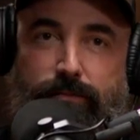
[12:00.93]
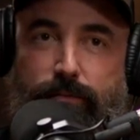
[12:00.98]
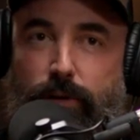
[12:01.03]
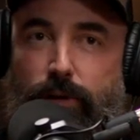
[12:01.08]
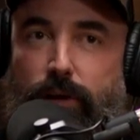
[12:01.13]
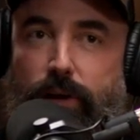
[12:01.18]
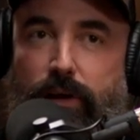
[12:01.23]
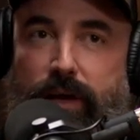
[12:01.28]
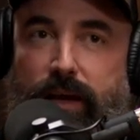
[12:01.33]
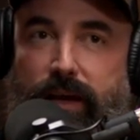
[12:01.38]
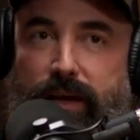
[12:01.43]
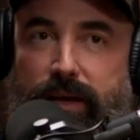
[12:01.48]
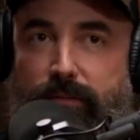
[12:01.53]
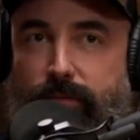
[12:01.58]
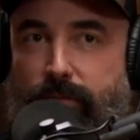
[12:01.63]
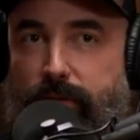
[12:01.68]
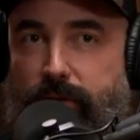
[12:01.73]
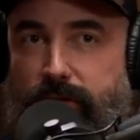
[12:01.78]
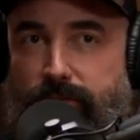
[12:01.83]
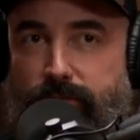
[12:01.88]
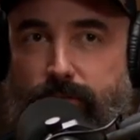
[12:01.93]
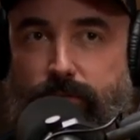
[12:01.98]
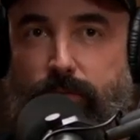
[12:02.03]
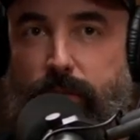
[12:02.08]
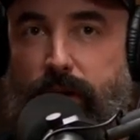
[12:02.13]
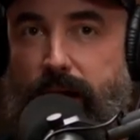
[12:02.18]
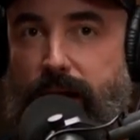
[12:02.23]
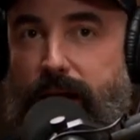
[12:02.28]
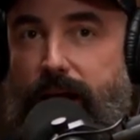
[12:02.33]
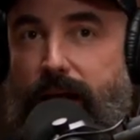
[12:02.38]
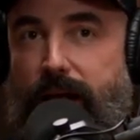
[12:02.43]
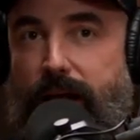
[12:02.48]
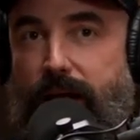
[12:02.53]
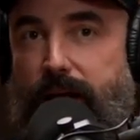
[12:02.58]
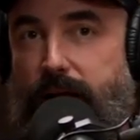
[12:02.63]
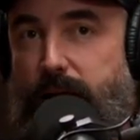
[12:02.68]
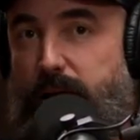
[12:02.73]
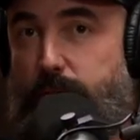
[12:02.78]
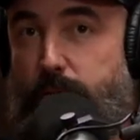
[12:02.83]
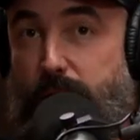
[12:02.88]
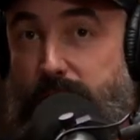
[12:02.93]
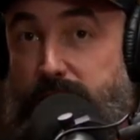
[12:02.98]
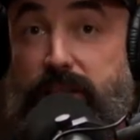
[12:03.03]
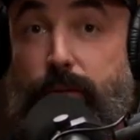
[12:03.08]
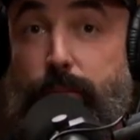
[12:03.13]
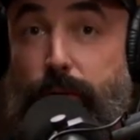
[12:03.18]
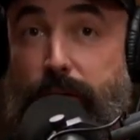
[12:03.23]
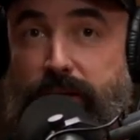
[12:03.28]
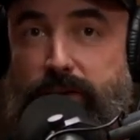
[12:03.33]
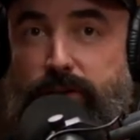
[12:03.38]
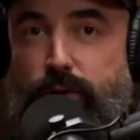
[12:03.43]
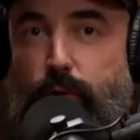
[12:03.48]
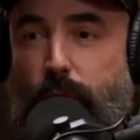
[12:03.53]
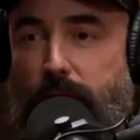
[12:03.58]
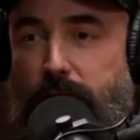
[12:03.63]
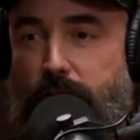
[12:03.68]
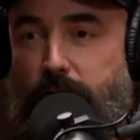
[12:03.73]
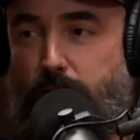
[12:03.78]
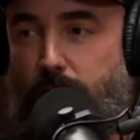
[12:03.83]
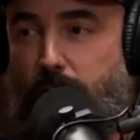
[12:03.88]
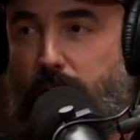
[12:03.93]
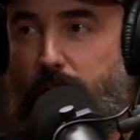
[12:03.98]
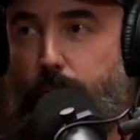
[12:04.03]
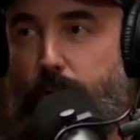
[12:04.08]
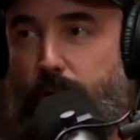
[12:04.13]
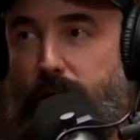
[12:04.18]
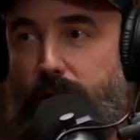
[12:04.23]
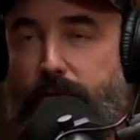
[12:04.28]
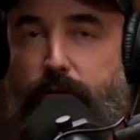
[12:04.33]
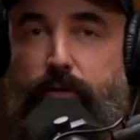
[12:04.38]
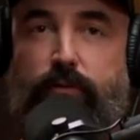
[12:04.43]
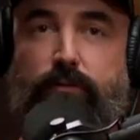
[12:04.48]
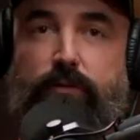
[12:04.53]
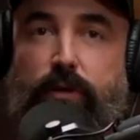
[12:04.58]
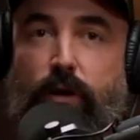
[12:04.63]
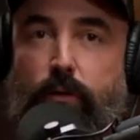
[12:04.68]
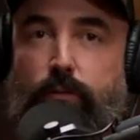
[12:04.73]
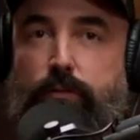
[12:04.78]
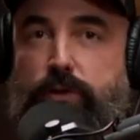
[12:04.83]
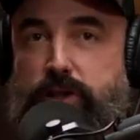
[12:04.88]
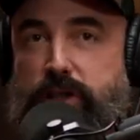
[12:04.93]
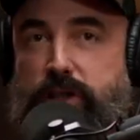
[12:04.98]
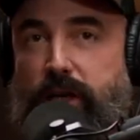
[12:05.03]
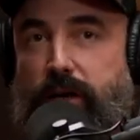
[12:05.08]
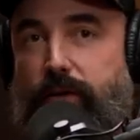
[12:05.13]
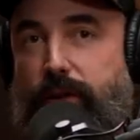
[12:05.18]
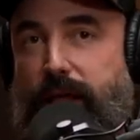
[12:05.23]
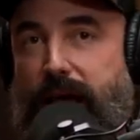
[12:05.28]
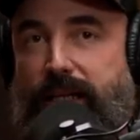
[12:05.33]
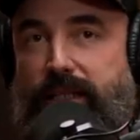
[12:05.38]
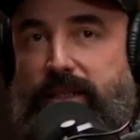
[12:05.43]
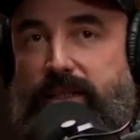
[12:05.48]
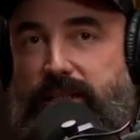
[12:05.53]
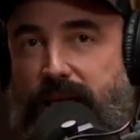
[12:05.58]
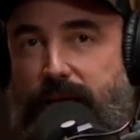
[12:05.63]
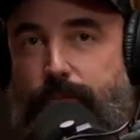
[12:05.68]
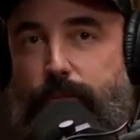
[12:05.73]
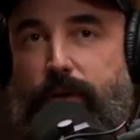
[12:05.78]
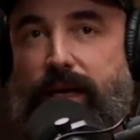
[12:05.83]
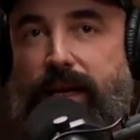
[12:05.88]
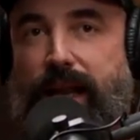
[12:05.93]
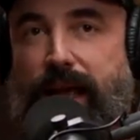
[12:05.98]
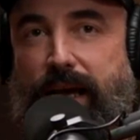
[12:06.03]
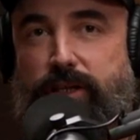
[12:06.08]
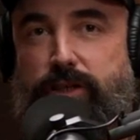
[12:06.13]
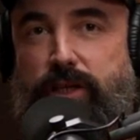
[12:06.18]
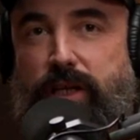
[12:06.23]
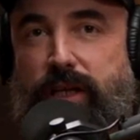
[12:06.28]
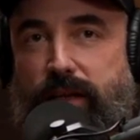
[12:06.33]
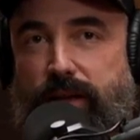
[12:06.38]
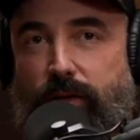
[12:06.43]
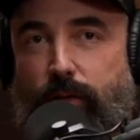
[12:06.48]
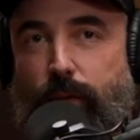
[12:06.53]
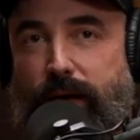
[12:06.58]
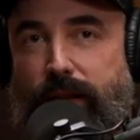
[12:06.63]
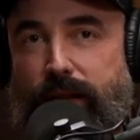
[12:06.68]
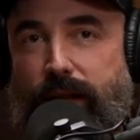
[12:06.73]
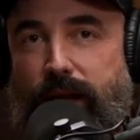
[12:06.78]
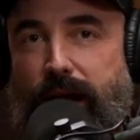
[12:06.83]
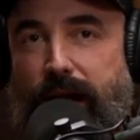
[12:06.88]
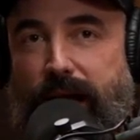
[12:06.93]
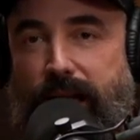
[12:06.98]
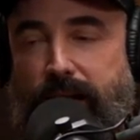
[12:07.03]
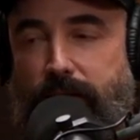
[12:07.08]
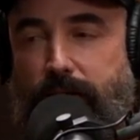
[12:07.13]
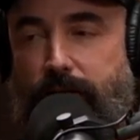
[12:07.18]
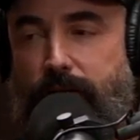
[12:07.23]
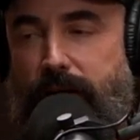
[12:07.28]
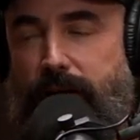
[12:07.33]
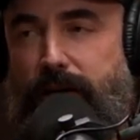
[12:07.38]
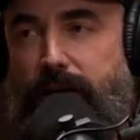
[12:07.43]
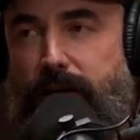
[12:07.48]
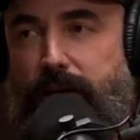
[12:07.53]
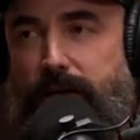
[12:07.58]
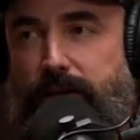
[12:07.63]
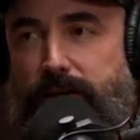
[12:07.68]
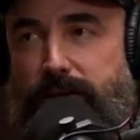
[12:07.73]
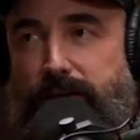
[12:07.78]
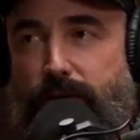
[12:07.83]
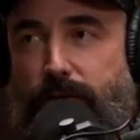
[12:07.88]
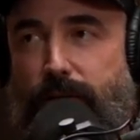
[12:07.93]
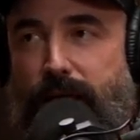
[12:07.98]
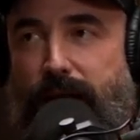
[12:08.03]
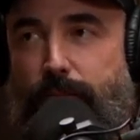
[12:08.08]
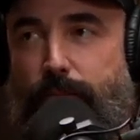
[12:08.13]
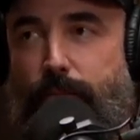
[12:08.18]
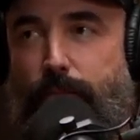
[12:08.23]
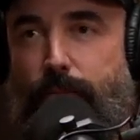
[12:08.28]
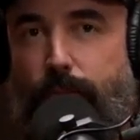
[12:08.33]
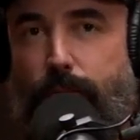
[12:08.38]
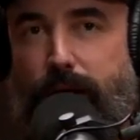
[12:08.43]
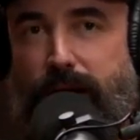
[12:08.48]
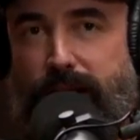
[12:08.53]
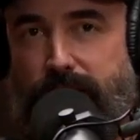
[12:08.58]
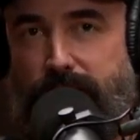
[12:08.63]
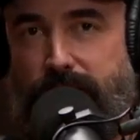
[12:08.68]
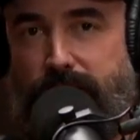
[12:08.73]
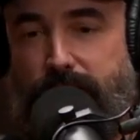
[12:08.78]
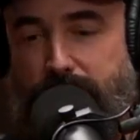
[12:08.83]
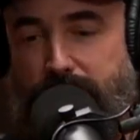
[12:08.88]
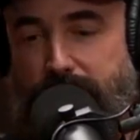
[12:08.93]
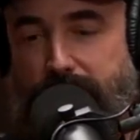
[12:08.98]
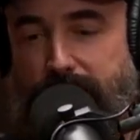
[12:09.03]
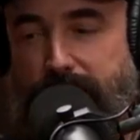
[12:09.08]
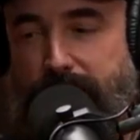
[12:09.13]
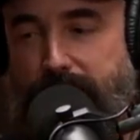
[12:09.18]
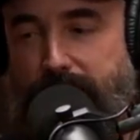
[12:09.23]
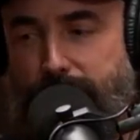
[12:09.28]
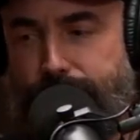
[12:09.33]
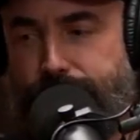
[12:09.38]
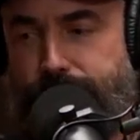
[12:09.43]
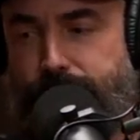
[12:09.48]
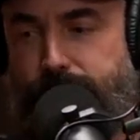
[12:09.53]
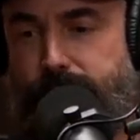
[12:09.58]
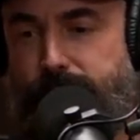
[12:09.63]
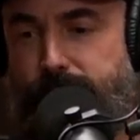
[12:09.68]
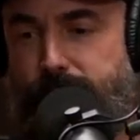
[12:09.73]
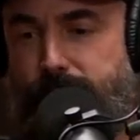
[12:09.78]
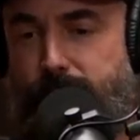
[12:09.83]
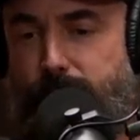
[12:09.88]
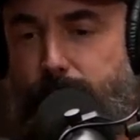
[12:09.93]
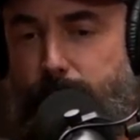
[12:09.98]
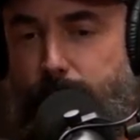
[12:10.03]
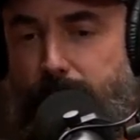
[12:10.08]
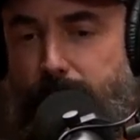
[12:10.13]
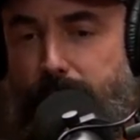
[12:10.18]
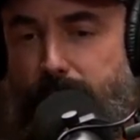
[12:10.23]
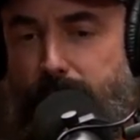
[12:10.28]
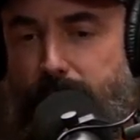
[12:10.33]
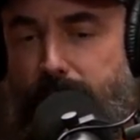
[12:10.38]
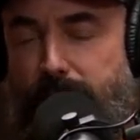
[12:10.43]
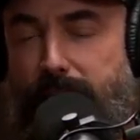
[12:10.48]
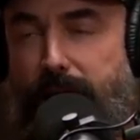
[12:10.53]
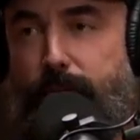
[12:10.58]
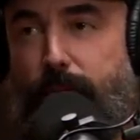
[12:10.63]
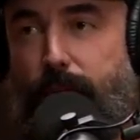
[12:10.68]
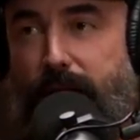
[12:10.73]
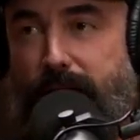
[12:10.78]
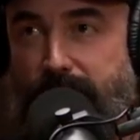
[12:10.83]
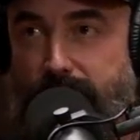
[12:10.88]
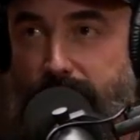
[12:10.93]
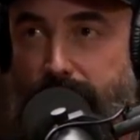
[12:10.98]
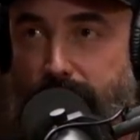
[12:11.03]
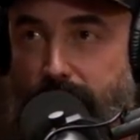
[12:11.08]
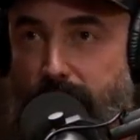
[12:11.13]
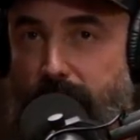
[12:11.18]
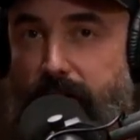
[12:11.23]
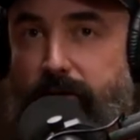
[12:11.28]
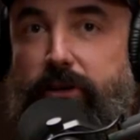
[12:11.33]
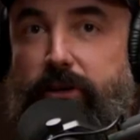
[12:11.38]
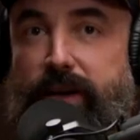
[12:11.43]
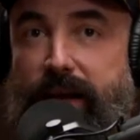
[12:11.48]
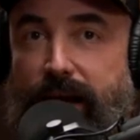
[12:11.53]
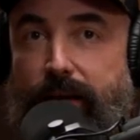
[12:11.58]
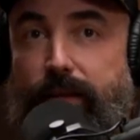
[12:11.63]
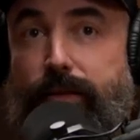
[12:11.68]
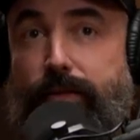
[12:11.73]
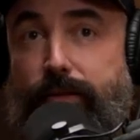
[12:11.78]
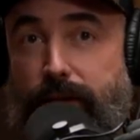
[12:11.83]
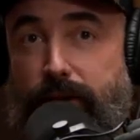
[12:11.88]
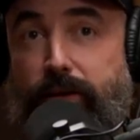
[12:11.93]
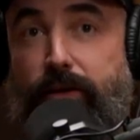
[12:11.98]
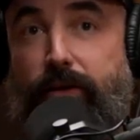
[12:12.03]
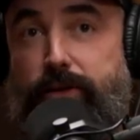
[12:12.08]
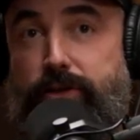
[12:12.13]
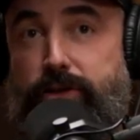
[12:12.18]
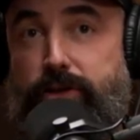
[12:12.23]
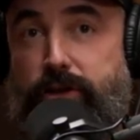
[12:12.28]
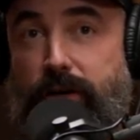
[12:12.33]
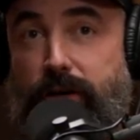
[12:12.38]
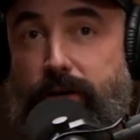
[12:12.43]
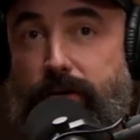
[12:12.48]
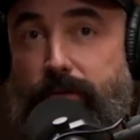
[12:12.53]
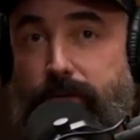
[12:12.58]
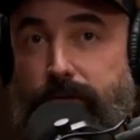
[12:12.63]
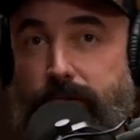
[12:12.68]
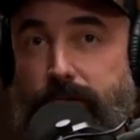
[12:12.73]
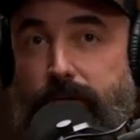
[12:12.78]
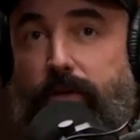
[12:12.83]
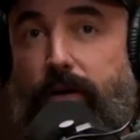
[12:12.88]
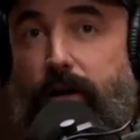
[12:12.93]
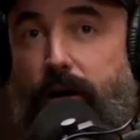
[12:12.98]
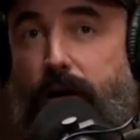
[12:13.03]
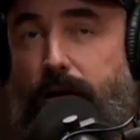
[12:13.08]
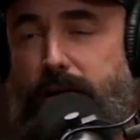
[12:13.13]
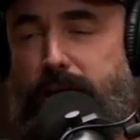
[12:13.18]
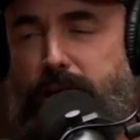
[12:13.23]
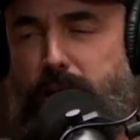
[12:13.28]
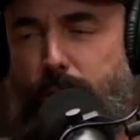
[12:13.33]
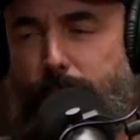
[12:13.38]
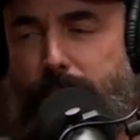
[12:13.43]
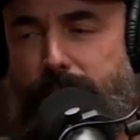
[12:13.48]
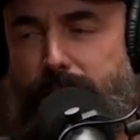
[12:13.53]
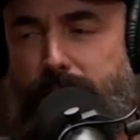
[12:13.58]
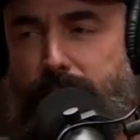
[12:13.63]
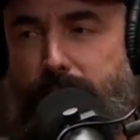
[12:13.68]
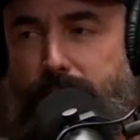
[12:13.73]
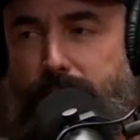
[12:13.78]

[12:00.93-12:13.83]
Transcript: look at uh, my siblings who I grew up with who don't share that same connection in the way that I do, so that might uh, that might contradict the nurture argument.